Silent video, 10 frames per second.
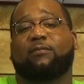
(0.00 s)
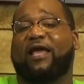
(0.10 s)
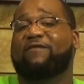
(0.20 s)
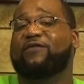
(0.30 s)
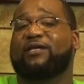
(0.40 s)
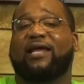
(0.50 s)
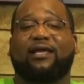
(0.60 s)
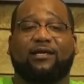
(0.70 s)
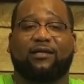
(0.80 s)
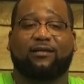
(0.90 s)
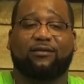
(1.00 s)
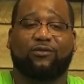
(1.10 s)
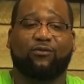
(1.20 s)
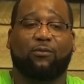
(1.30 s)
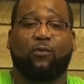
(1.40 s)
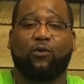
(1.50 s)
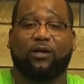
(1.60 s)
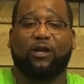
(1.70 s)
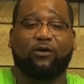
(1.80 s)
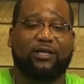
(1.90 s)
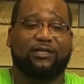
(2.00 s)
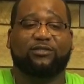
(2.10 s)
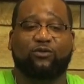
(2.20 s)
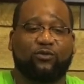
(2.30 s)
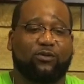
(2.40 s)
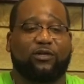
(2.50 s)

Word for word: every day, doing more, learning this new.